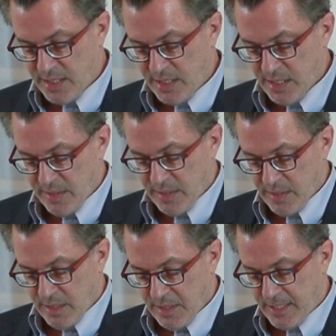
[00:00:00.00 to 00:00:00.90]
in
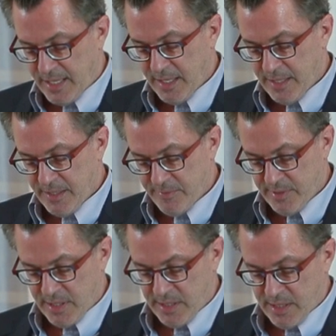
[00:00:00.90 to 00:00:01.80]

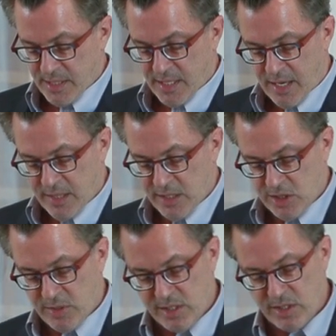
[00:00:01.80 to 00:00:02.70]
the
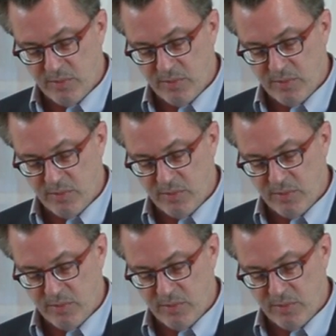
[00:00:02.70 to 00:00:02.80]
inheritance trust,